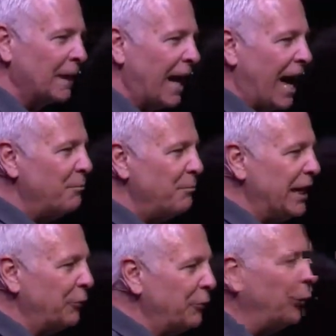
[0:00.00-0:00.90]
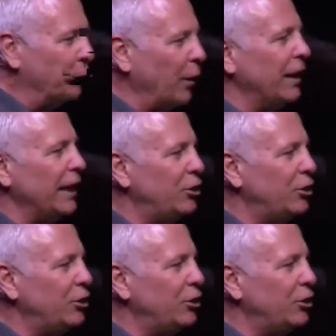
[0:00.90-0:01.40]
I mean, if we really do